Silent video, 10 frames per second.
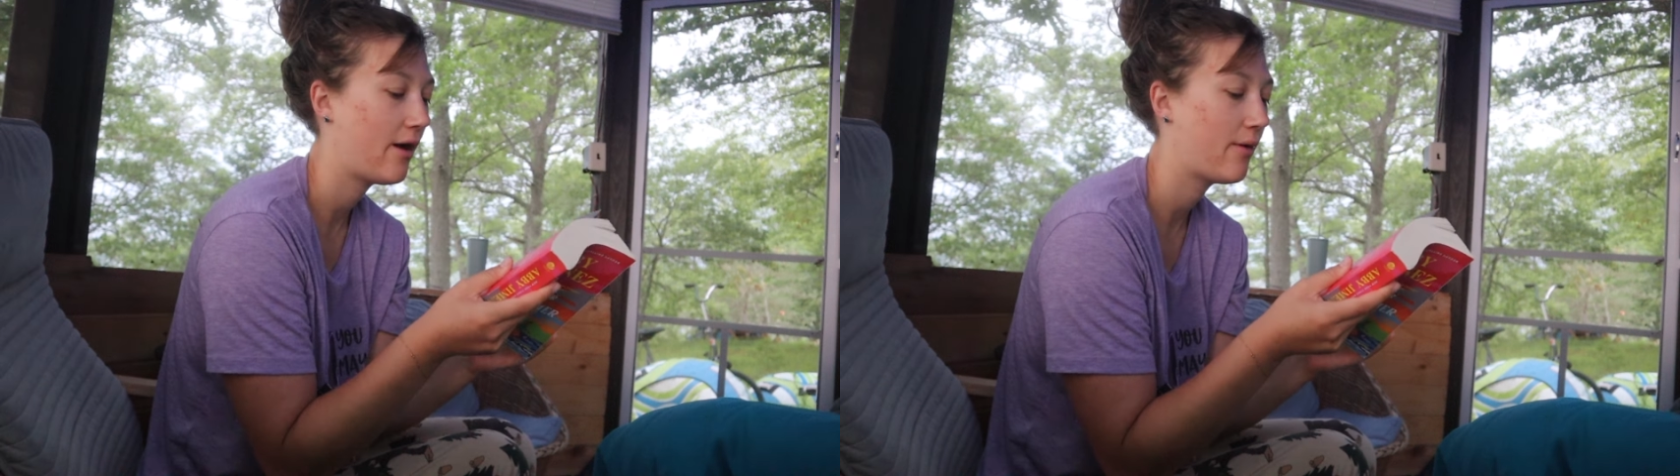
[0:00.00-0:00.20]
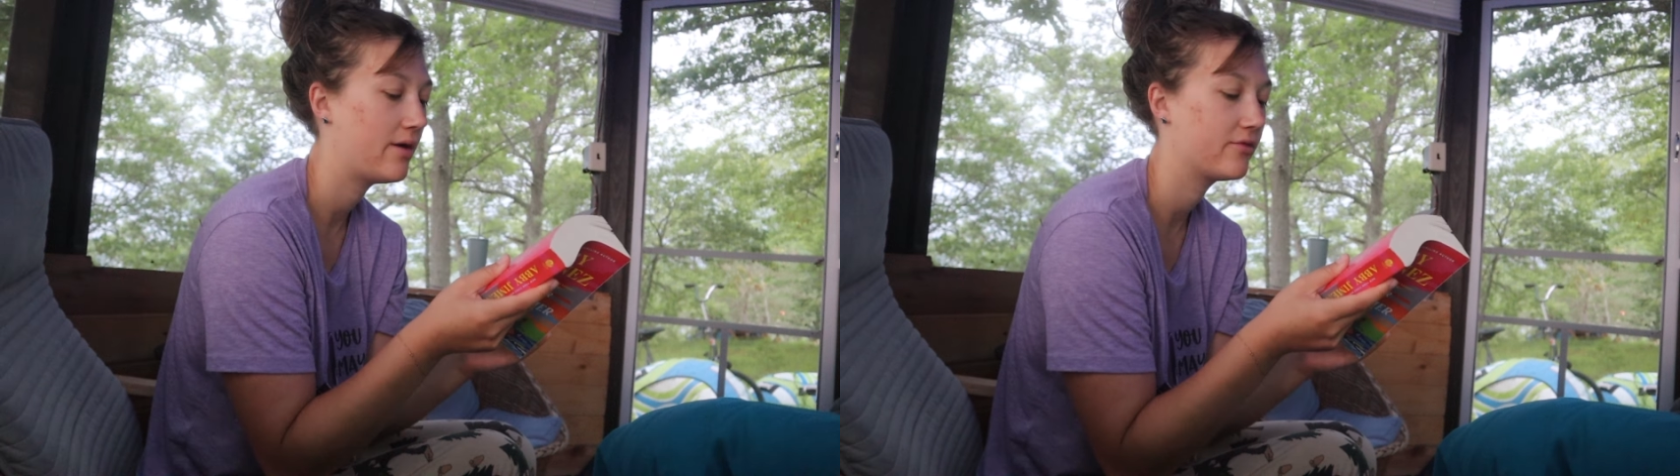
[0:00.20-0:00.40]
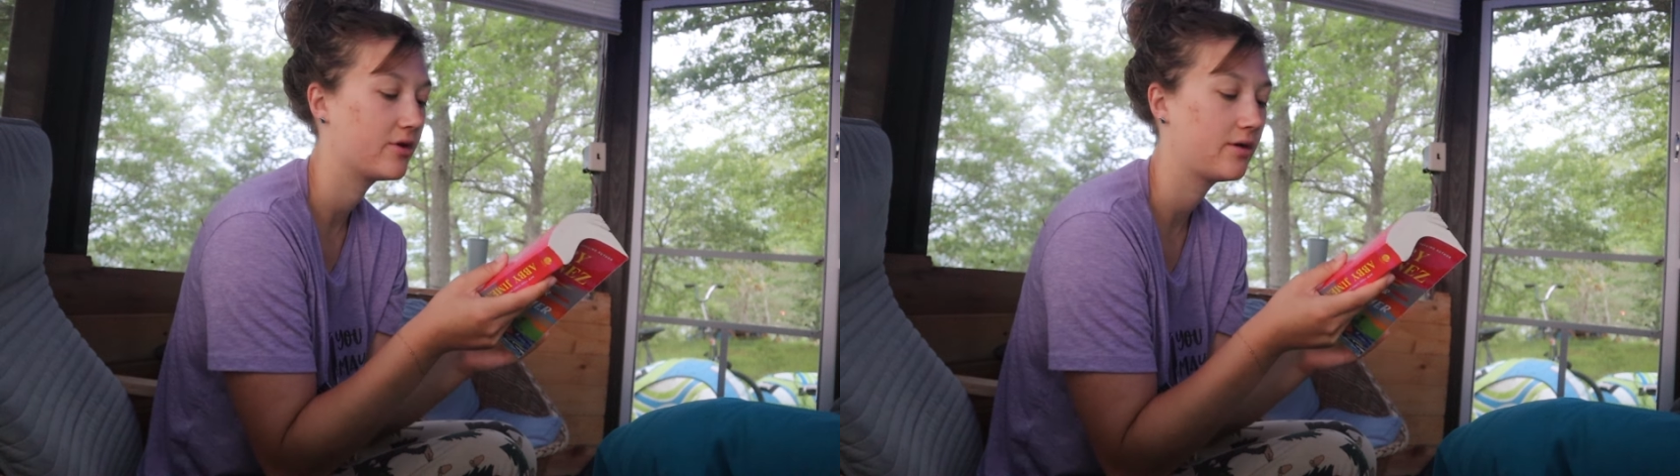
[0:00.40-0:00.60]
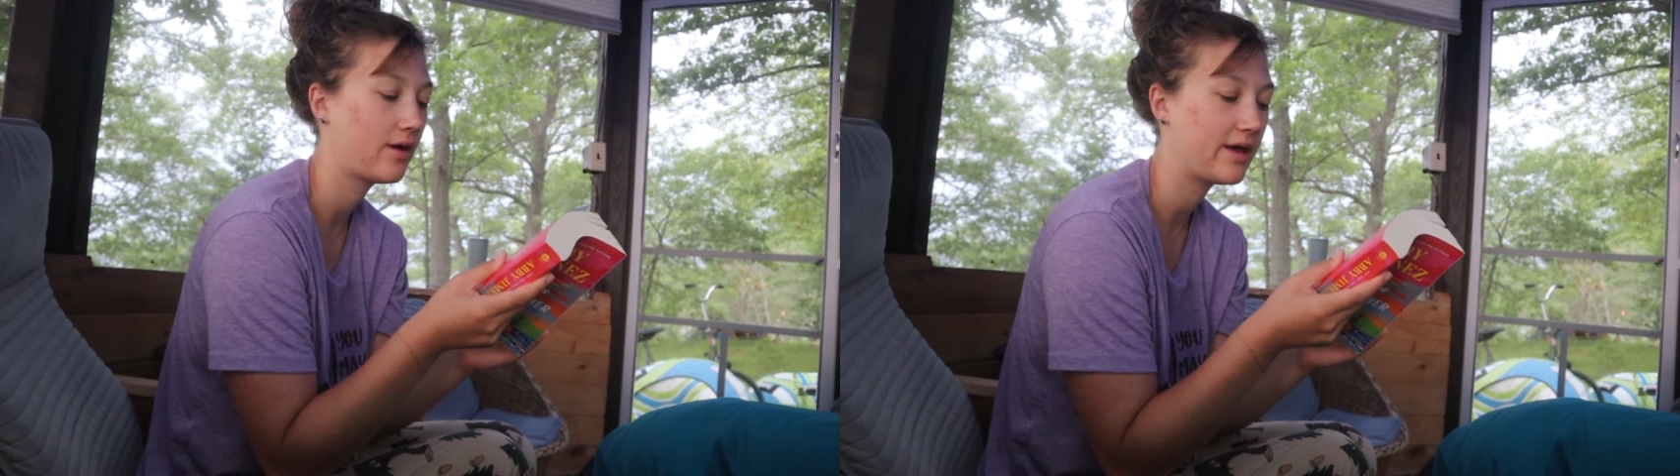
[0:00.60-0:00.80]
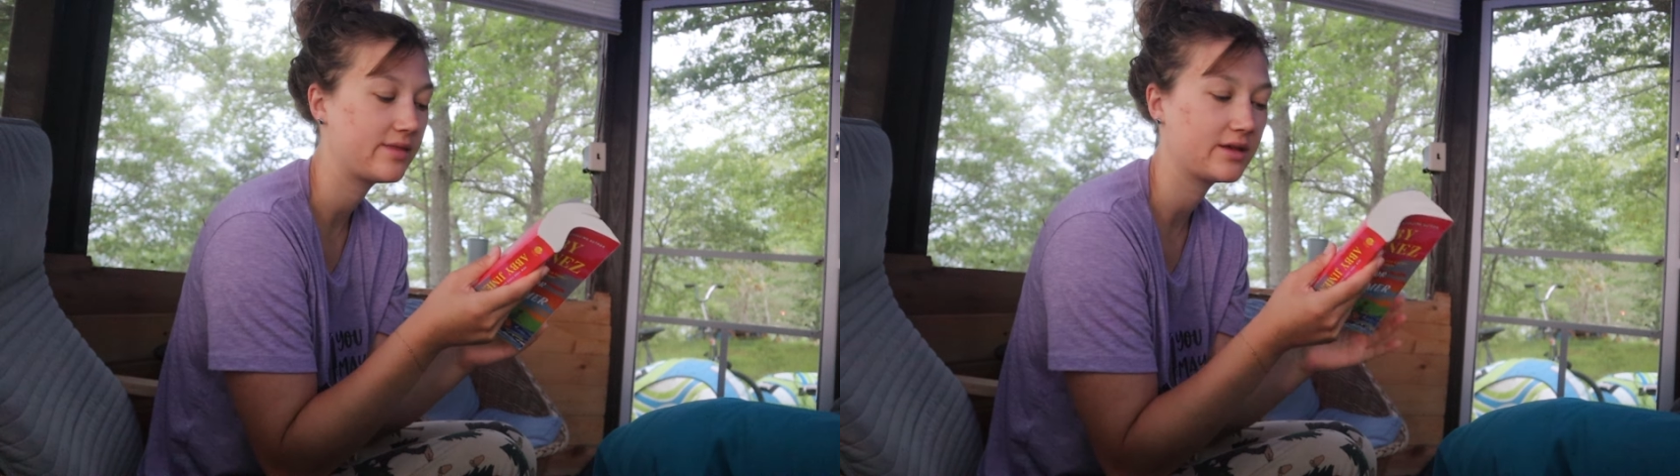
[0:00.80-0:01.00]
However,
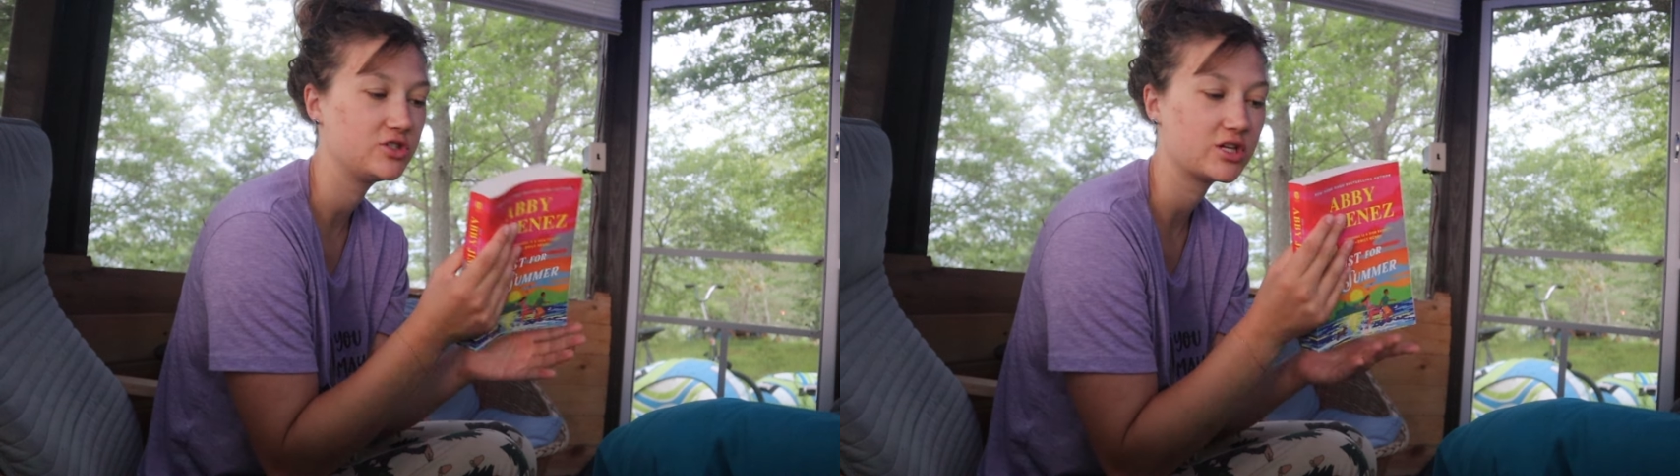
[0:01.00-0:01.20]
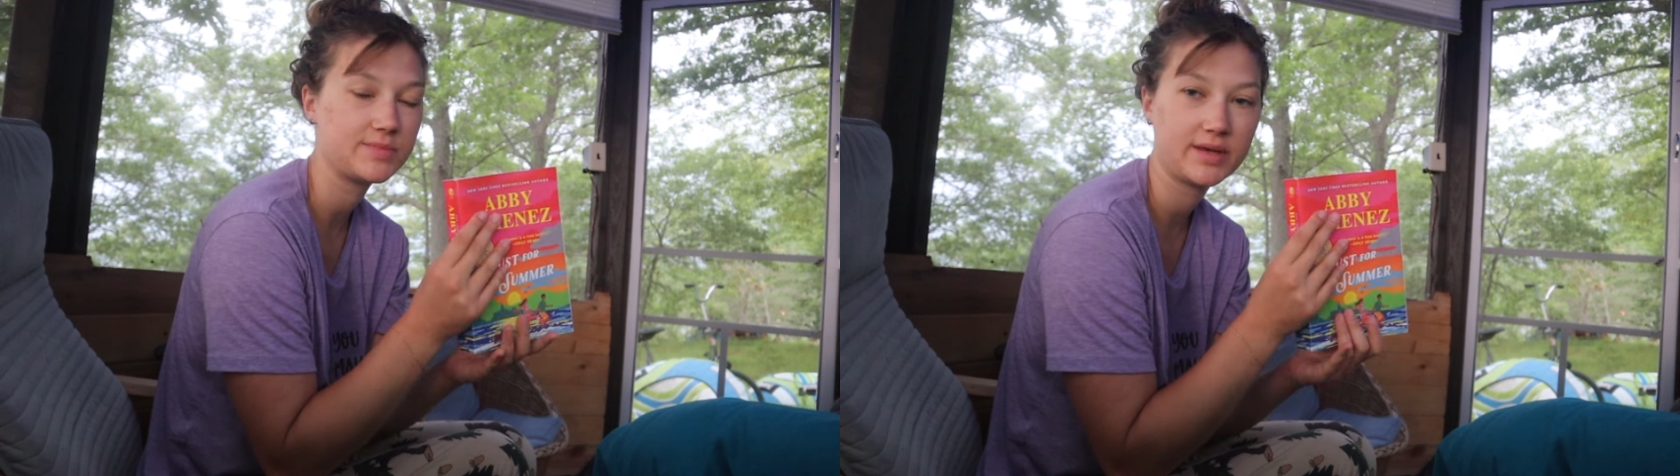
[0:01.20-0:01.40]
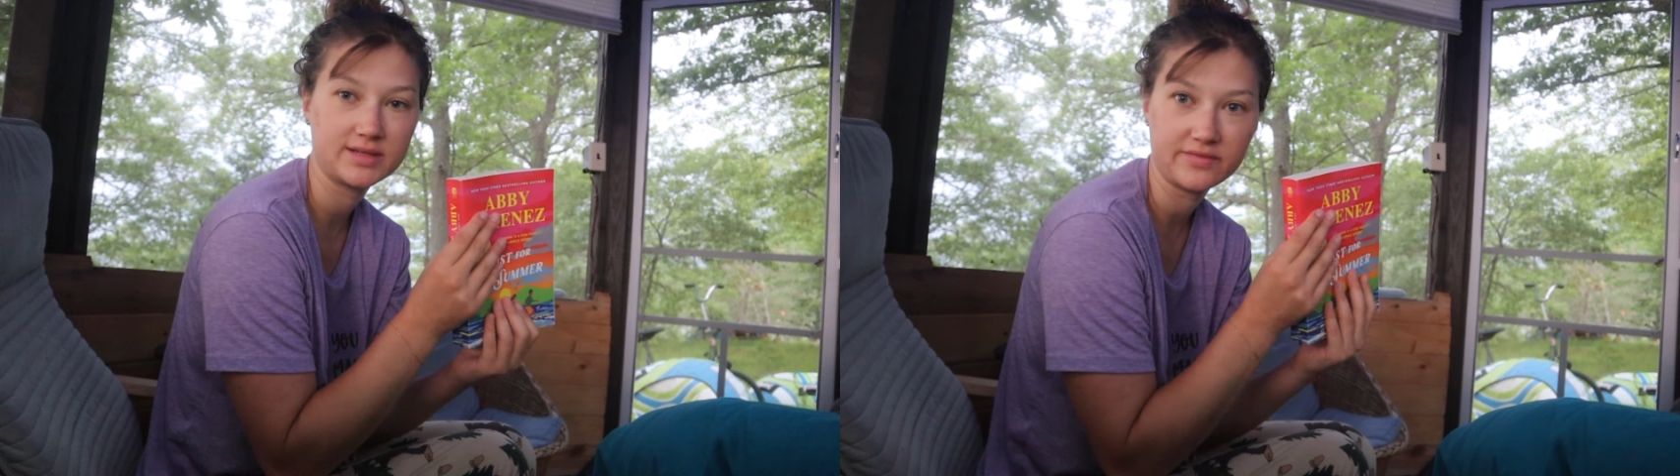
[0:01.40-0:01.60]
I think just because